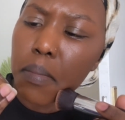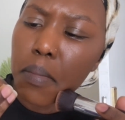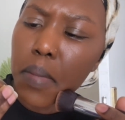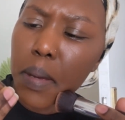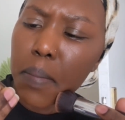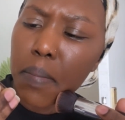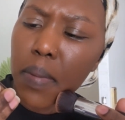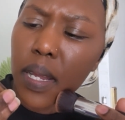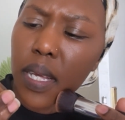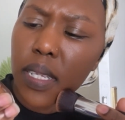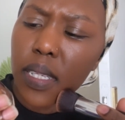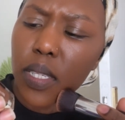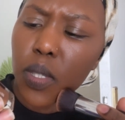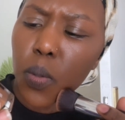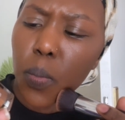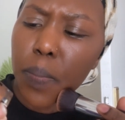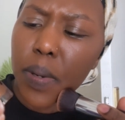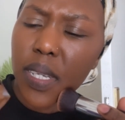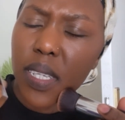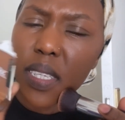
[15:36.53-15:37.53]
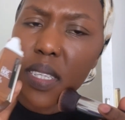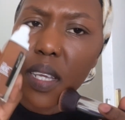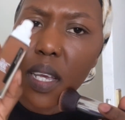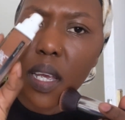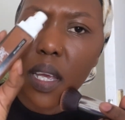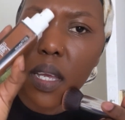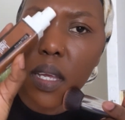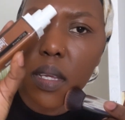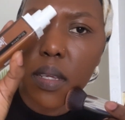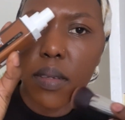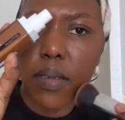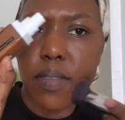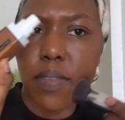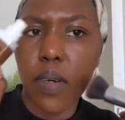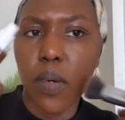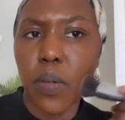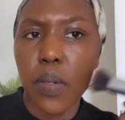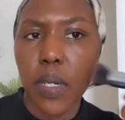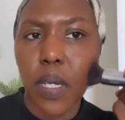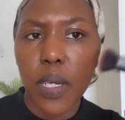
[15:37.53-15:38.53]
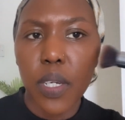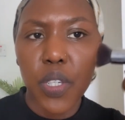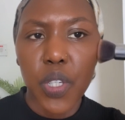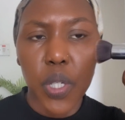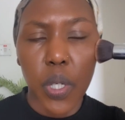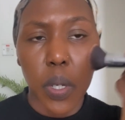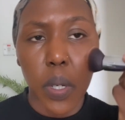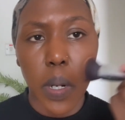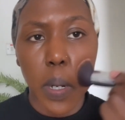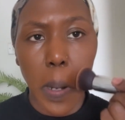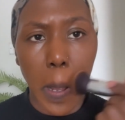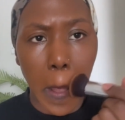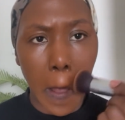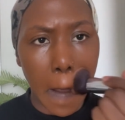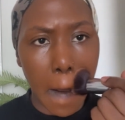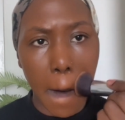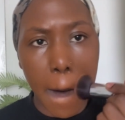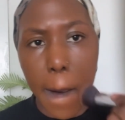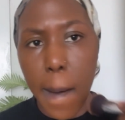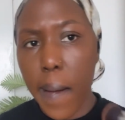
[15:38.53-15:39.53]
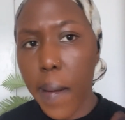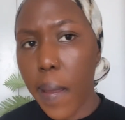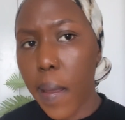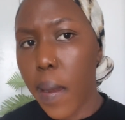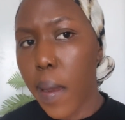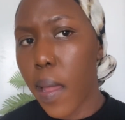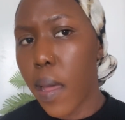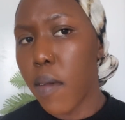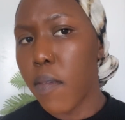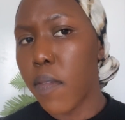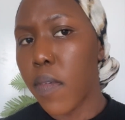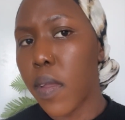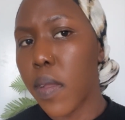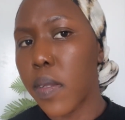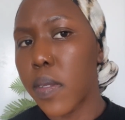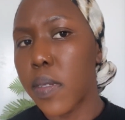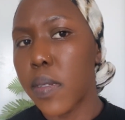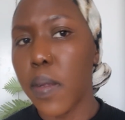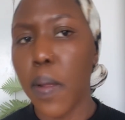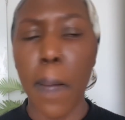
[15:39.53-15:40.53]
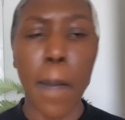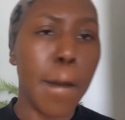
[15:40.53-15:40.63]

Maybelline Superstay foundation and I love it